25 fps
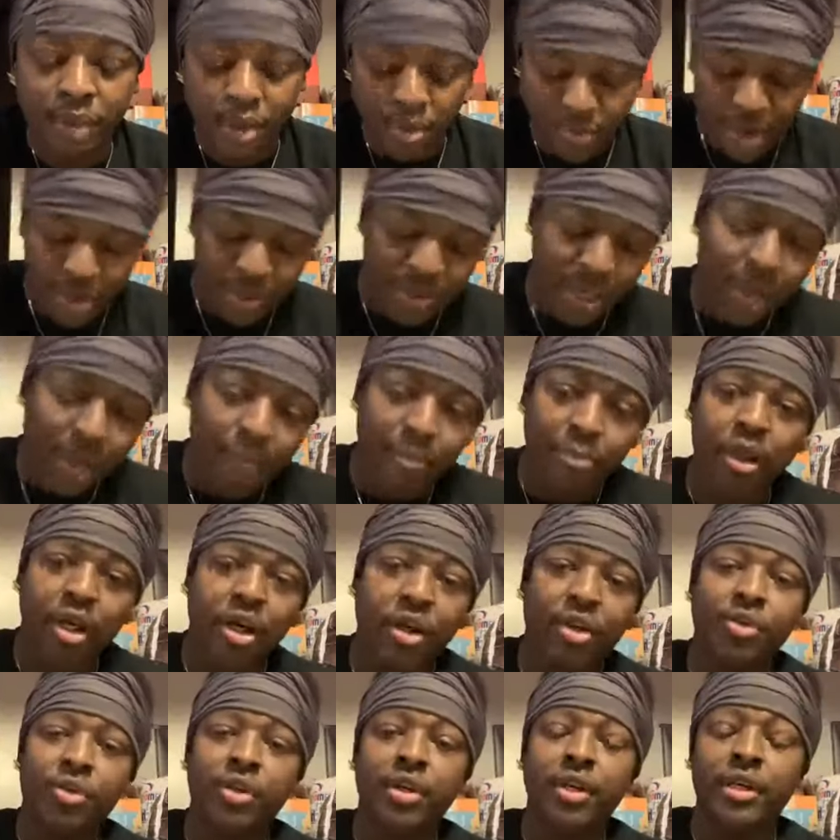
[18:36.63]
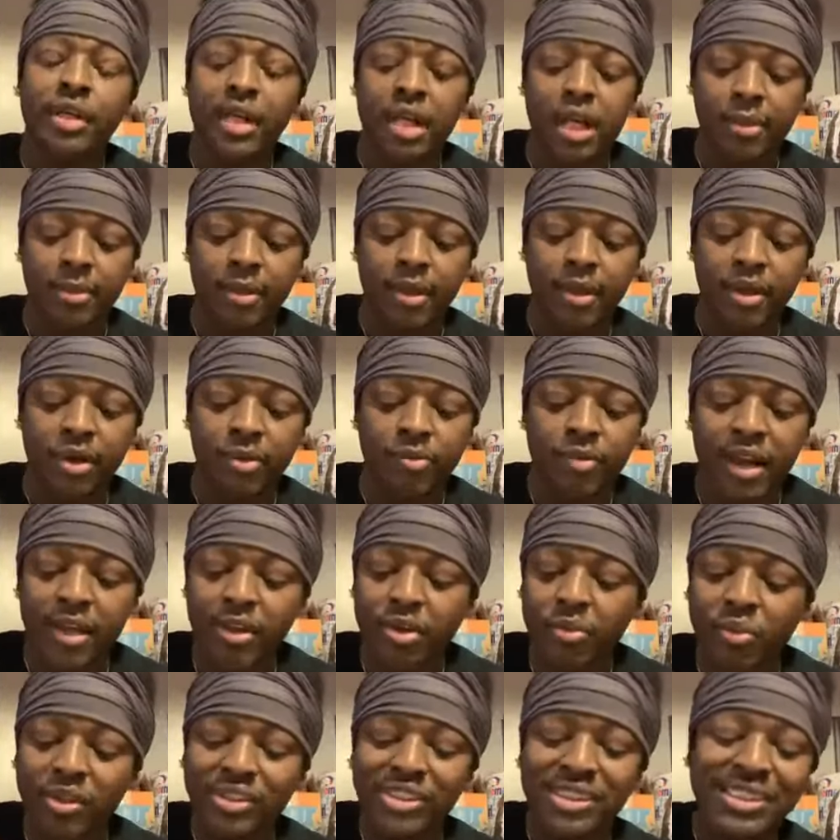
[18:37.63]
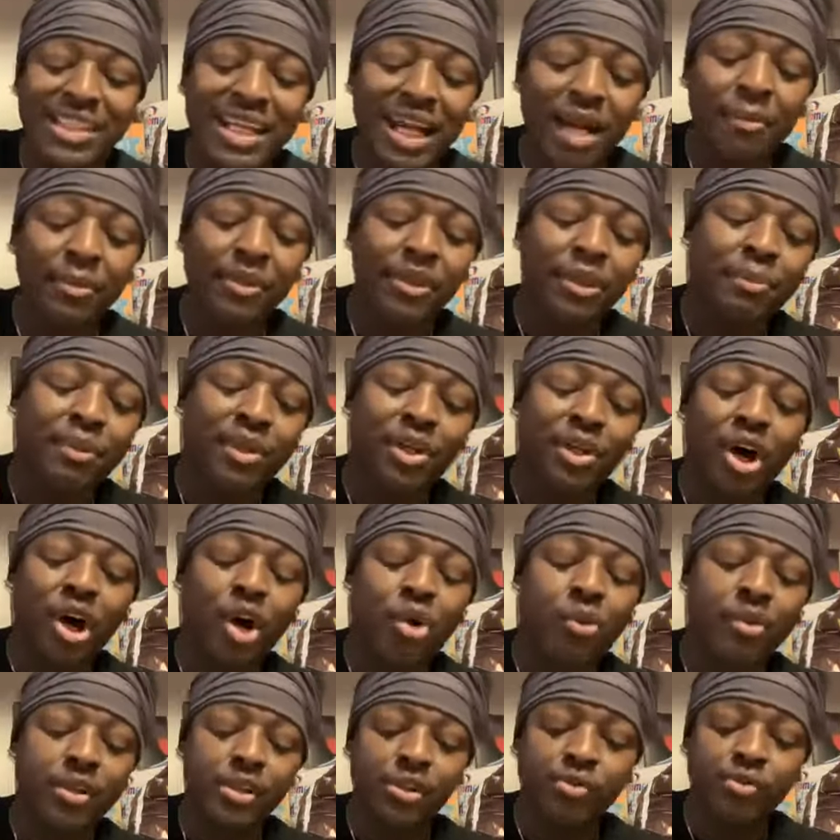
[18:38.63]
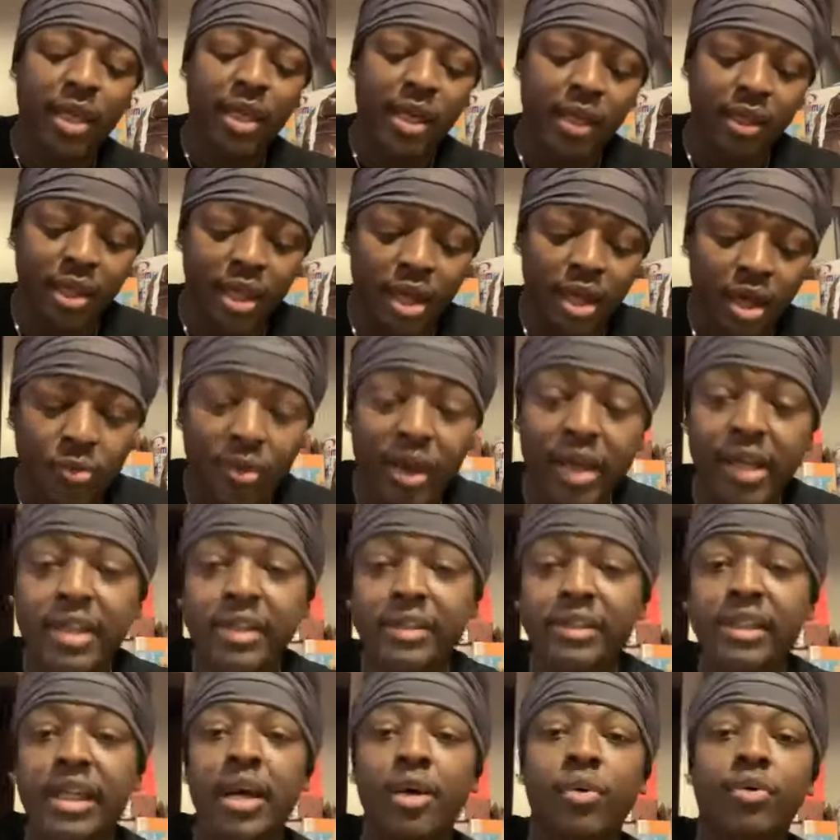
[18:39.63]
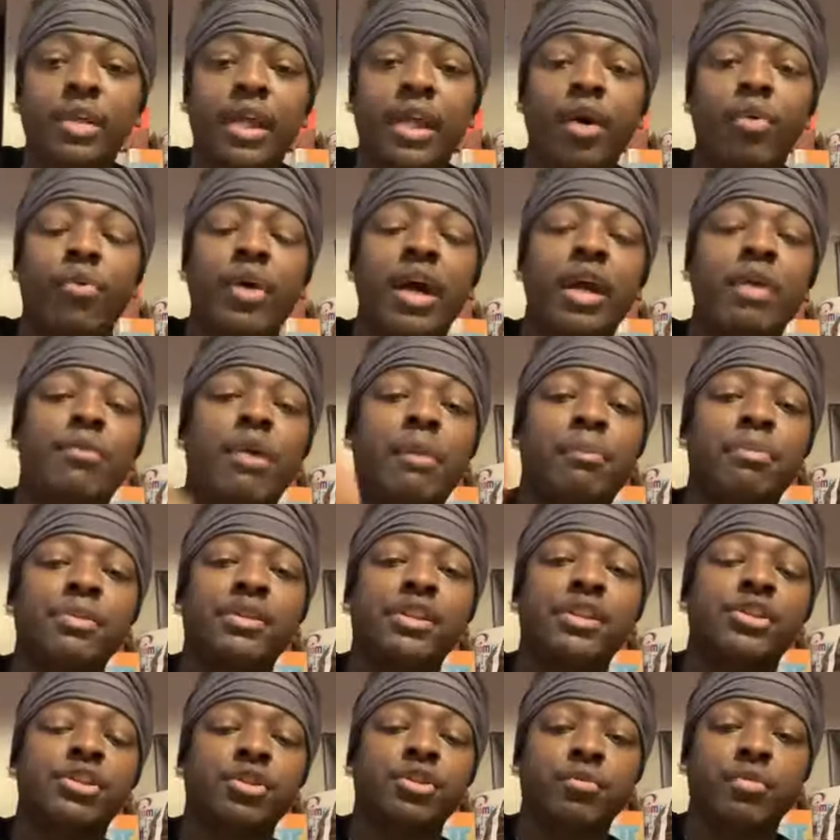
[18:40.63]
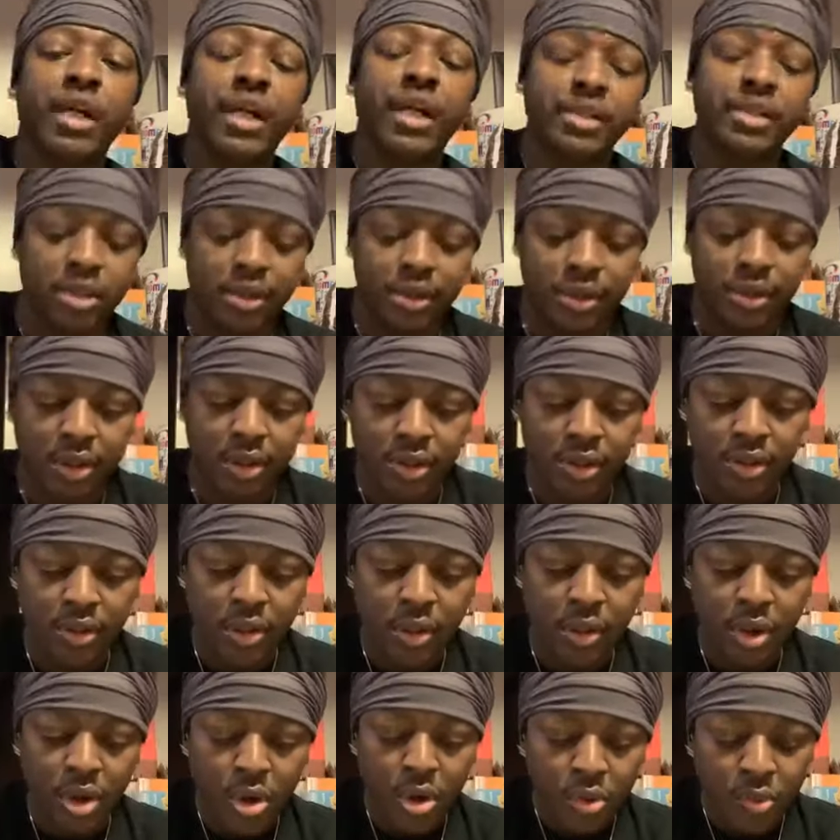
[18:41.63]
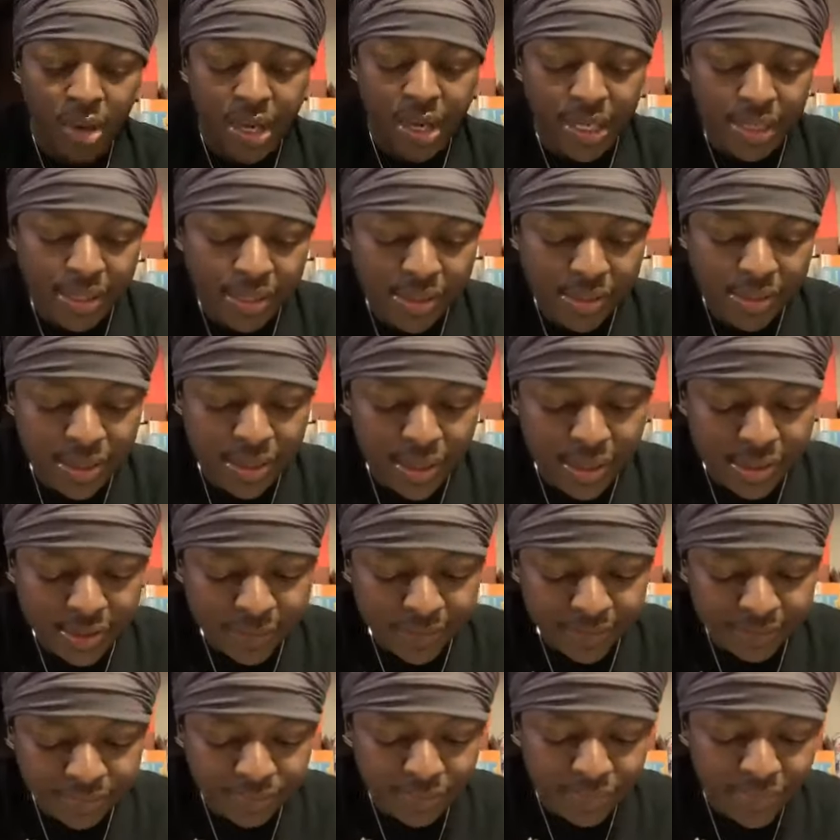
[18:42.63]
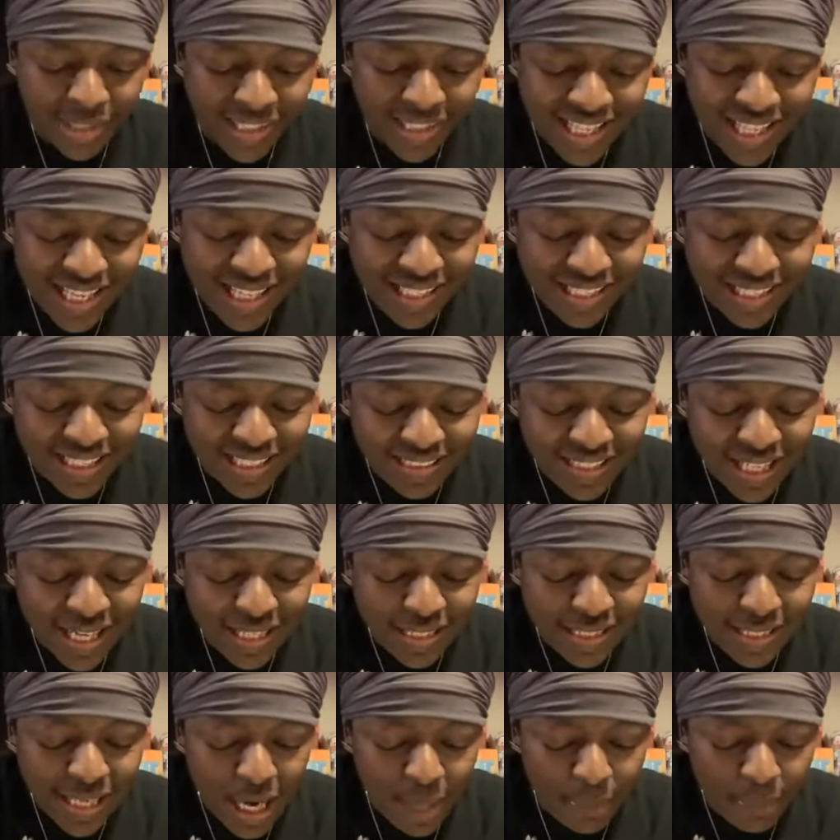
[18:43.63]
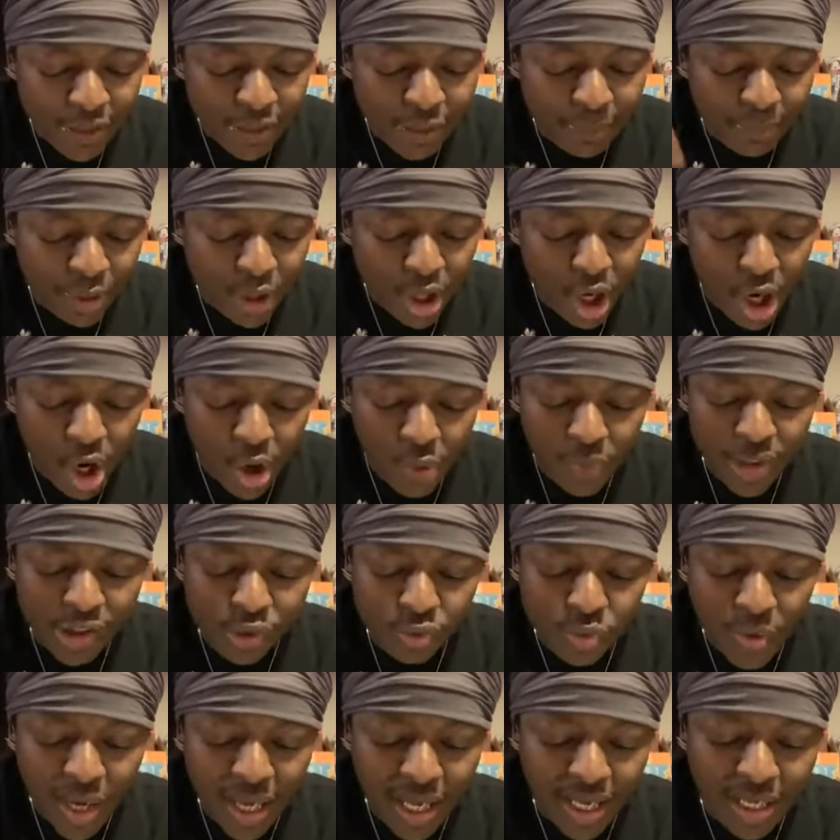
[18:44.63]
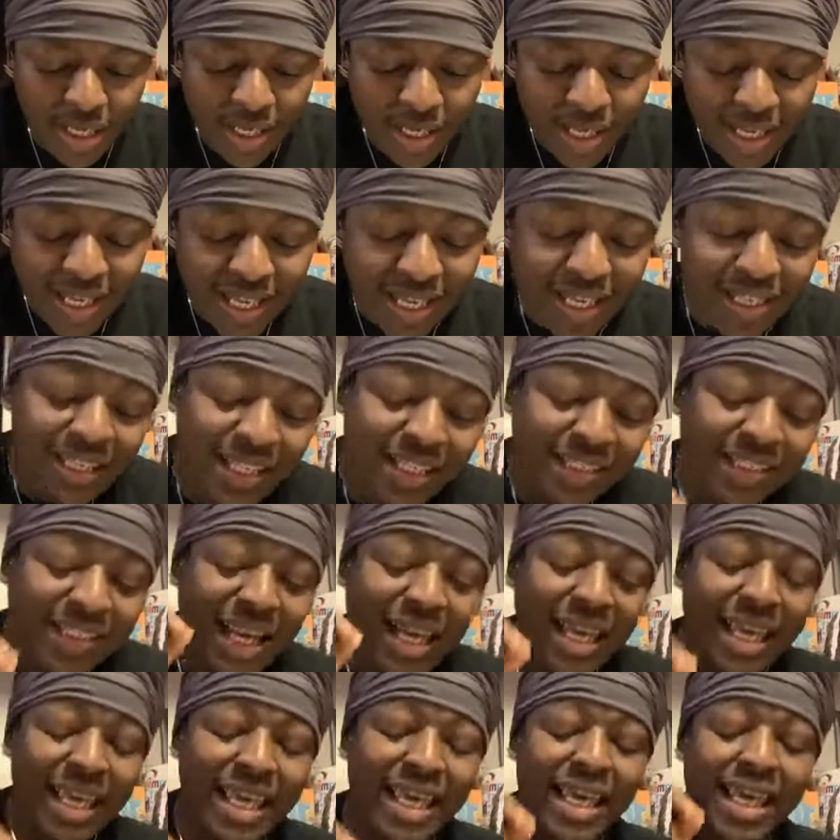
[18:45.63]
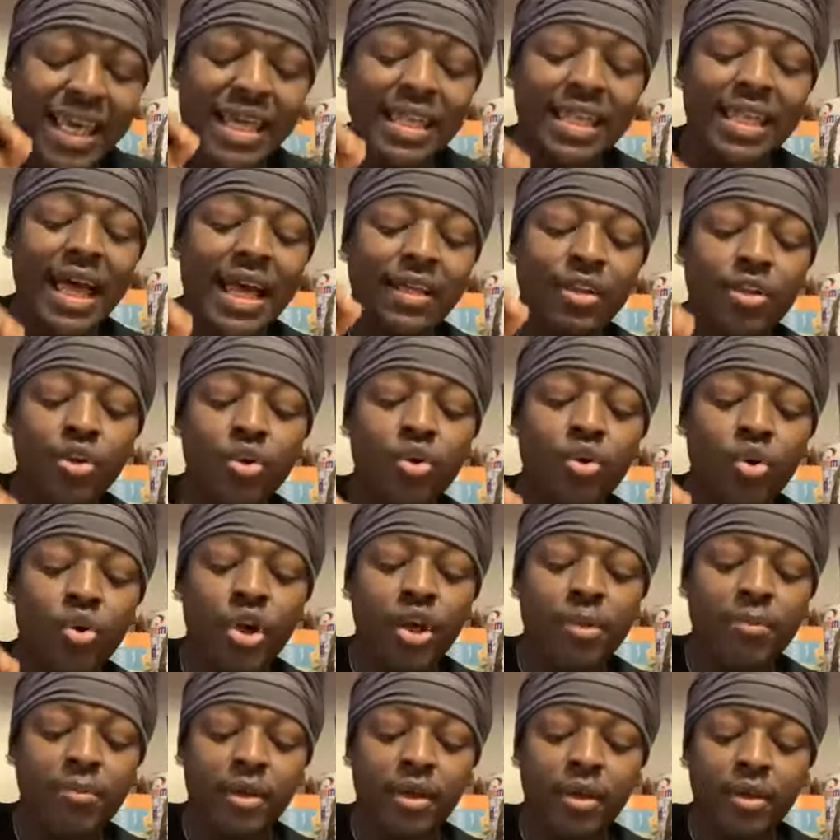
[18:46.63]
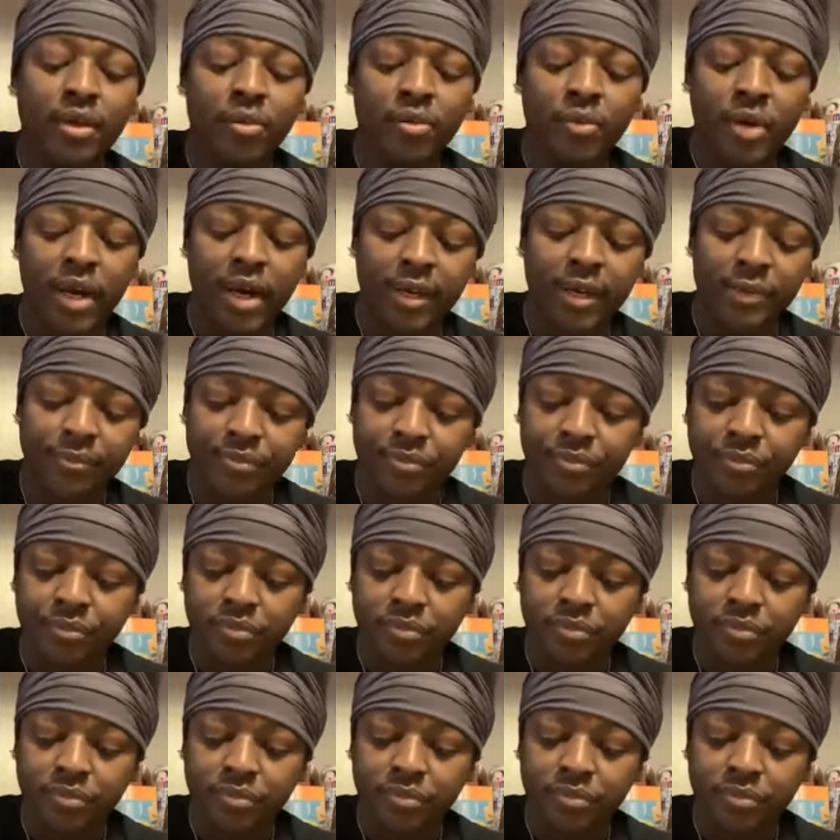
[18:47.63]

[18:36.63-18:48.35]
Right? You got blood on your garment, right? You want your garment to be always white, right? Because that, that white represents your righteousness, right? And it says, let thy garments be always white and let thy head lack no ointment, right?